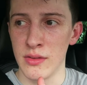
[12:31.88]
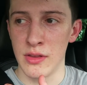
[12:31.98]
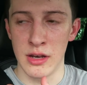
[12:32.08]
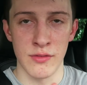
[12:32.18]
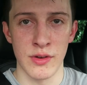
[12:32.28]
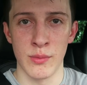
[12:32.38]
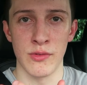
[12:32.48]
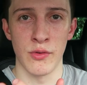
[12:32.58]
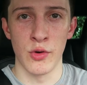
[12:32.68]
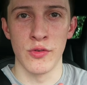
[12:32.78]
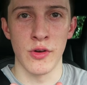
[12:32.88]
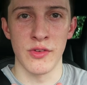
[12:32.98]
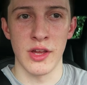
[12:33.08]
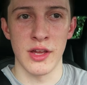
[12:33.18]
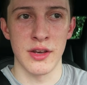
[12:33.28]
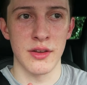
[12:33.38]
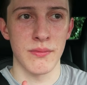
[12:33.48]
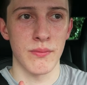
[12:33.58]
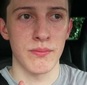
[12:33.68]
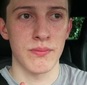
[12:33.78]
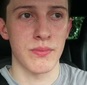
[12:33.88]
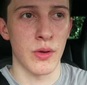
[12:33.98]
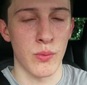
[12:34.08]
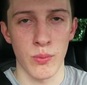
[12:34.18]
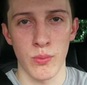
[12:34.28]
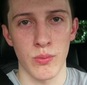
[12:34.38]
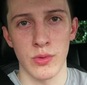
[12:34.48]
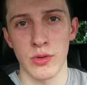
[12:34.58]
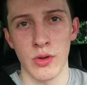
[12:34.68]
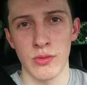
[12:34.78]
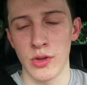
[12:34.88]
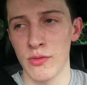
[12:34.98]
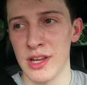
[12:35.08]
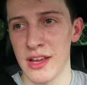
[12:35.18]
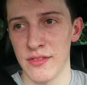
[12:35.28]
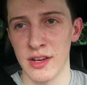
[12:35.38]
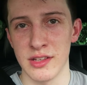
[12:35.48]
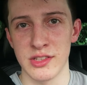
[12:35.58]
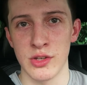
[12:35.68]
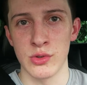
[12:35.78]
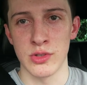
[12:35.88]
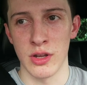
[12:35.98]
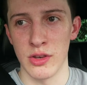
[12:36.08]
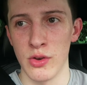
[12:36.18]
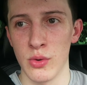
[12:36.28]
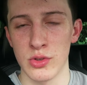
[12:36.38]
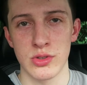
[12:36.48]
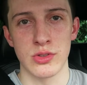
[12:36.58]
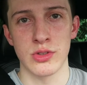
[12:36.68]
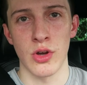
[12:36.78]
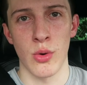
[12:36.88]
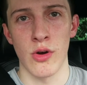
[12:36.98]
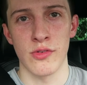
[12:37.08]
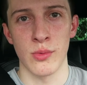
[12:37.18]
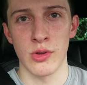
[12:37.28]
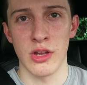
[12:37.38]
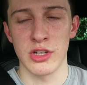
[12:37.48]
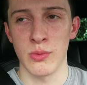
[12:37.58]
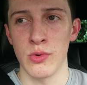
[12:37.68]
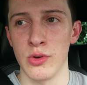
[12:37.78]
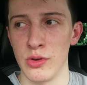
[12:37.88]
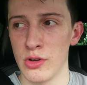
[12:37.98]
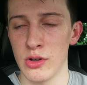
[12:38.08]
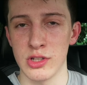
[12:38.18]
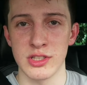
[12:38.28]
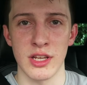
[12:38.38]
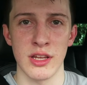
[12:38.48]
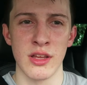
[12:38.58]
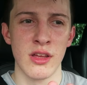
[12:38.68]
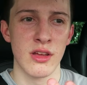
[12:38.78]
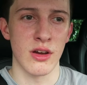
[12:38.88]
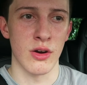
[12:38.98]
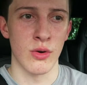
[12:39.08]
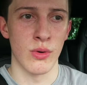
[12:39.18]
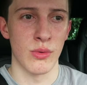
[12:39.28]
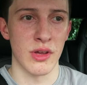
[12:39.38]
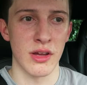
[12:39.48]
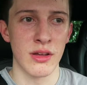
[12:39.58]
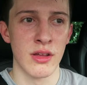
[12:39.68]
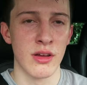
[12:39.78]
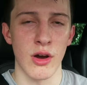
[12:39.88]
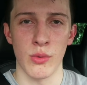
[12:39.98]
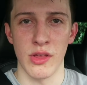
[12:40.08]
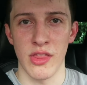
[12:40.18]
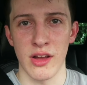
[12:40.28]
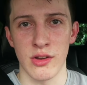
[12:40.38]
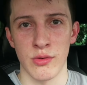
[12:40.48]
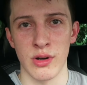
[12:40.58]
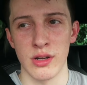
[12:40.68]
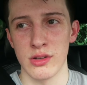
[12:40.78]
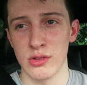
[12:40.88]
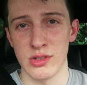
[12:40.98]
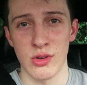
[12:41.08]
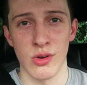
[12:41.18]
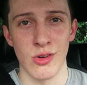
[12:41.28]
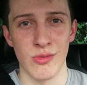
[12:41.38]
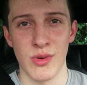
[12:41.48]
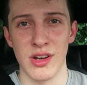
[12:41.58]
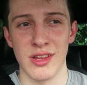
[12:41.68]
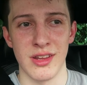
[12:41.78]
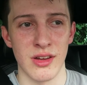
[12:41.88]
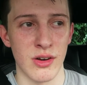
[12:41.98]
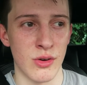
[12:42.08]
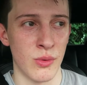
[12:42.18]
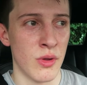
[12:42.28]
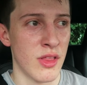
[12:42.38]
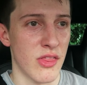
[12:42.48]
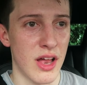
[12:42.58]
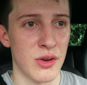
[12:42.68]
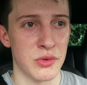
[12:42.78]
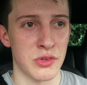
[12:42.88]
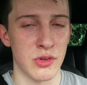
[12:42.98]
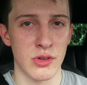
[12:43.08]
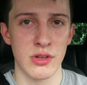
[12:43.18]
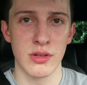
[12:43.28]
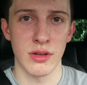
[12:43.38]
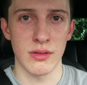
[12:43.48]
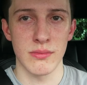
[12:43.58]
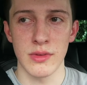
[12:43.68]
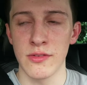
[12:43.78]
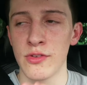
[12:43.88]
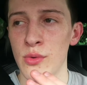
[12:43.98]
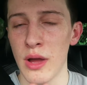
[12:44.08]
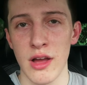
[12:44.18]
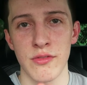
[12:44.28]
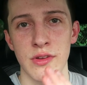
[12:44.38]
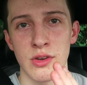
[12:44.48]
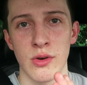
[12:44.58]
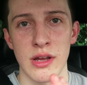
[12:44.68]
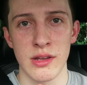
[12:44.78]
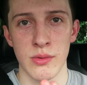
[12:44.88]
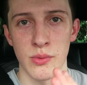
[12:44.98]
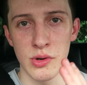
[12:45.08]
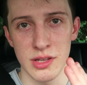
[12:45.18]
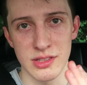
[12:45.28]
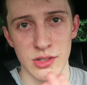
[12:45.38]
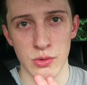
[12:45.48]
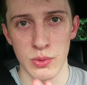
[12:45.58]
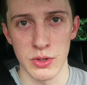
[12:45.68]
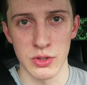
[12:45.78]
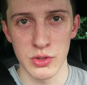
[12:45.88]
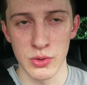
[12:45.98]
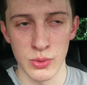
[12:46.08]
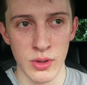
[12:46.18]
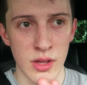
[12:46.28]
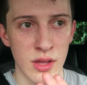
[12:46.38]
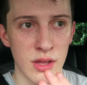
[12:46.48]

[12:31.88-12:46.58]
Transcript: they're living with a roof over their head. Like, you don't really have any excuse to like not go after what you actually want. You can't just say, oh, I'll get that career because it's got a lot of money in it. Oh, that looks good. Like, if you have in your head what it is that you want to do,